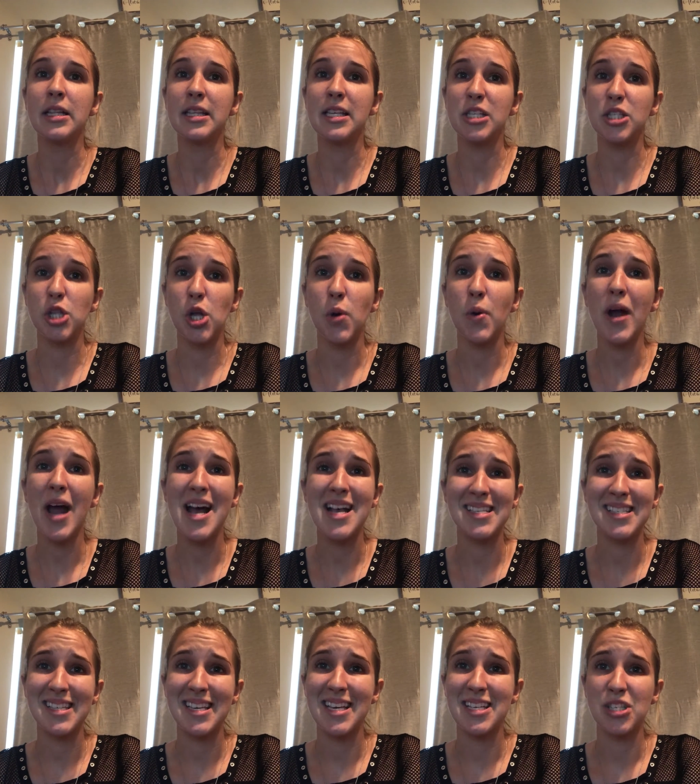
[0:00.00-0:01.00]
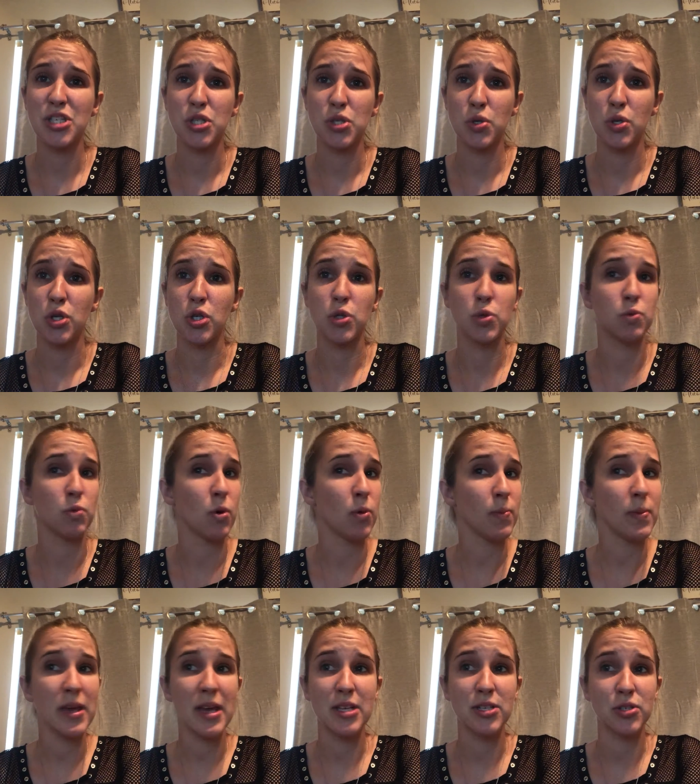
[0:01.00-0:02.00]
These lower SES students won't
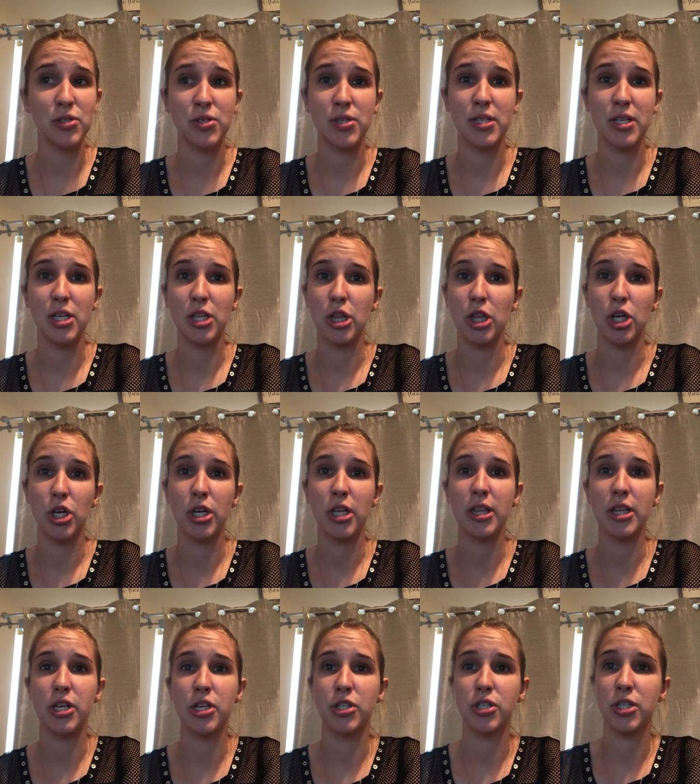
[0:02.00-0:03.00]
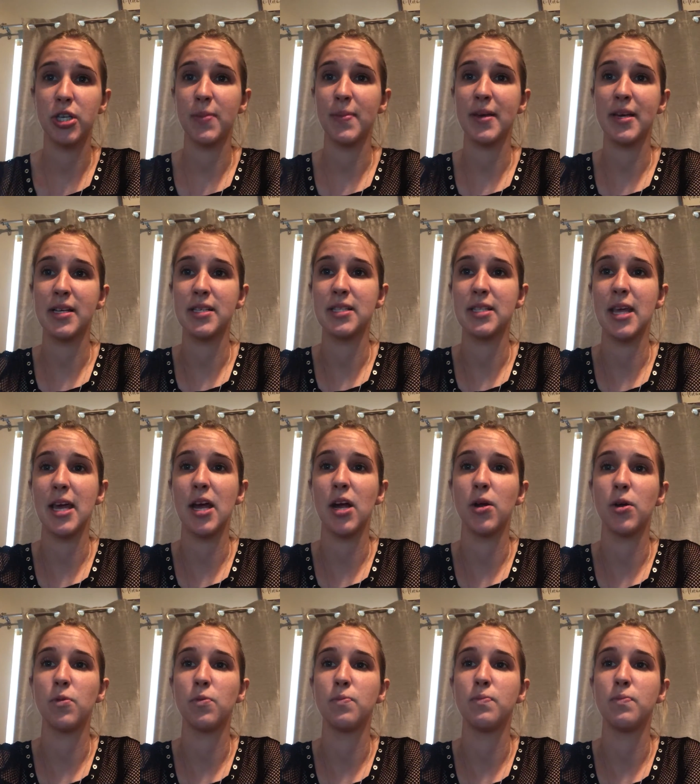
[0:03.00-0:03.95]
be interested in learning literacy because they